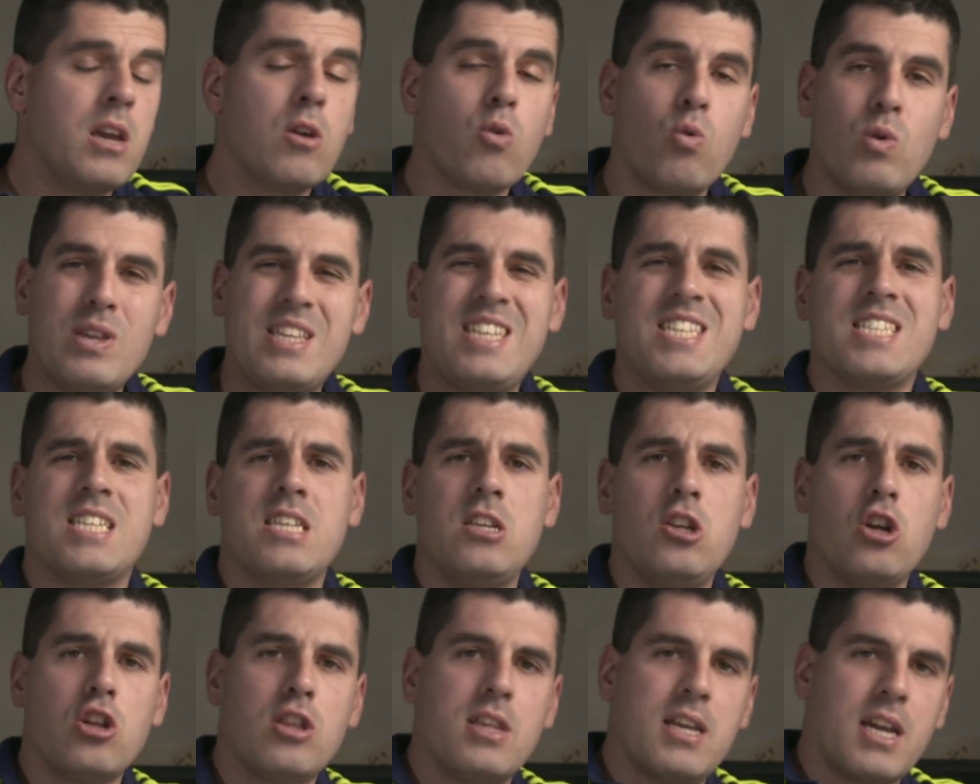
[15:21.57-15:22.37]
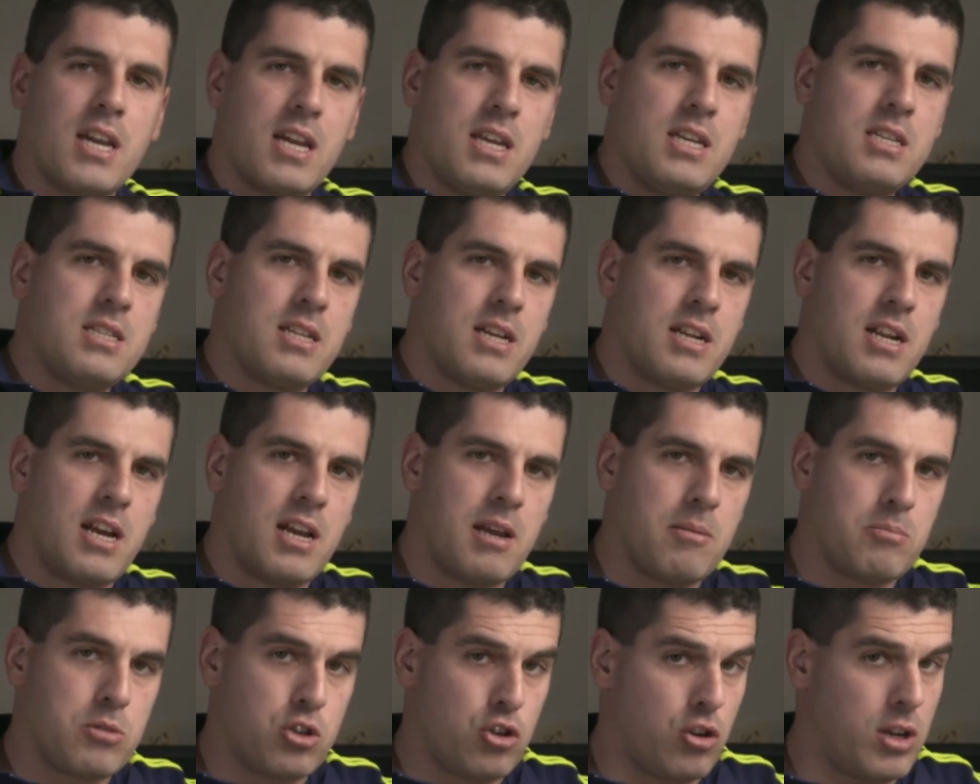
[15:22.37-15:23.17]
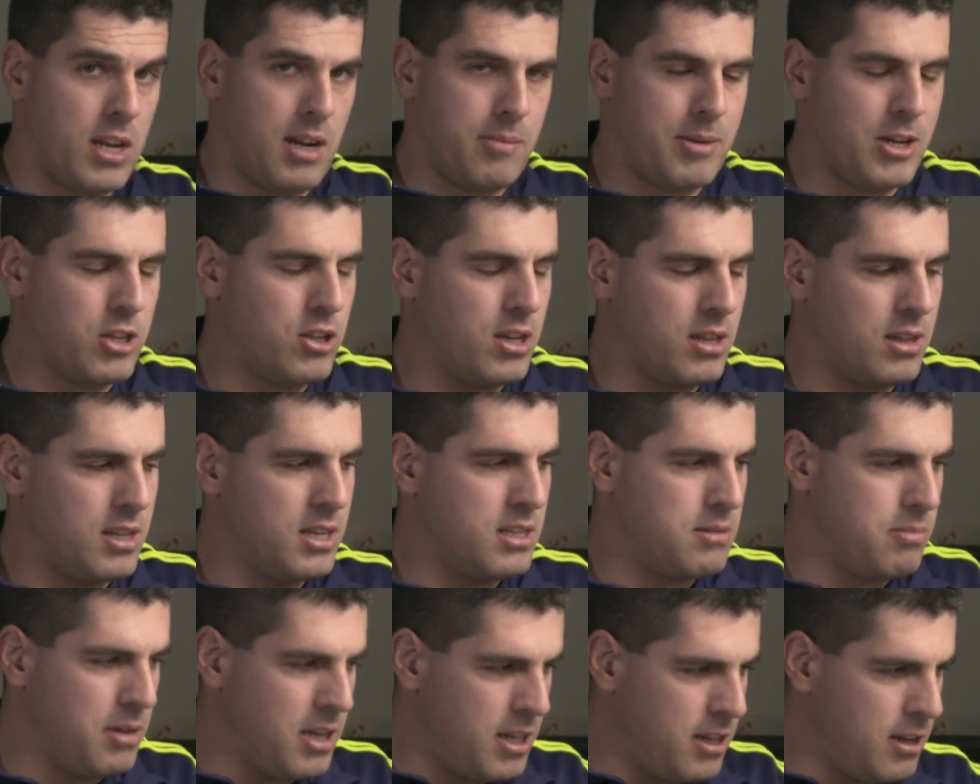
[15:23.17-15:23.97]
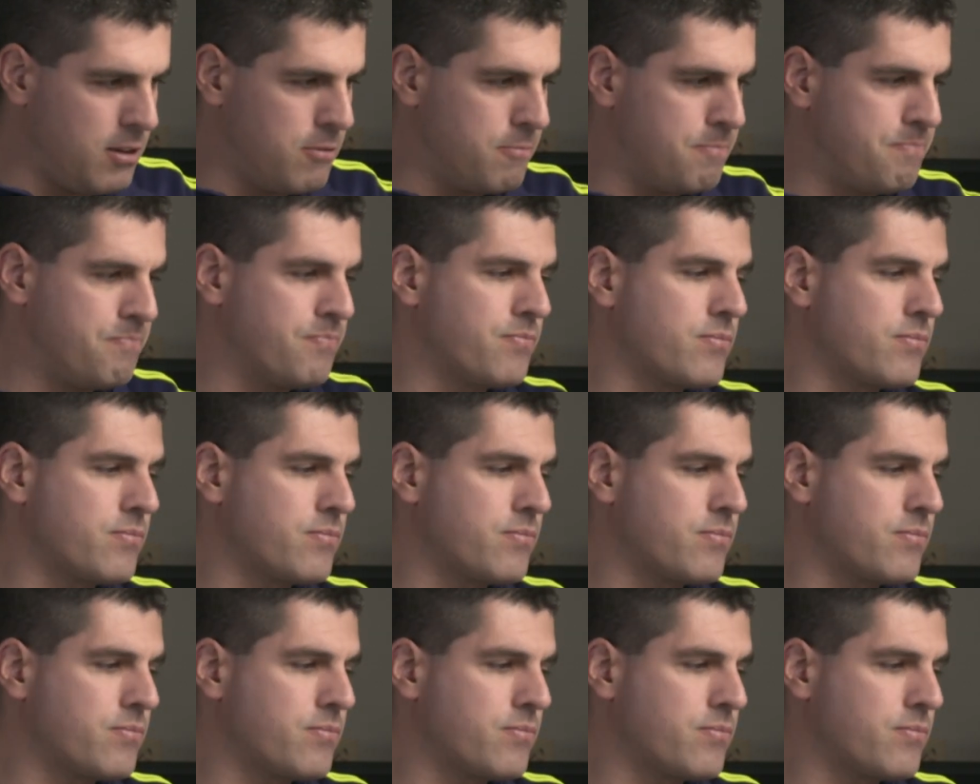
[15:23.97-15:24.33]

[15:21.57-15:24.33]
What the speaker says: which is not the case that I am talking about in this video.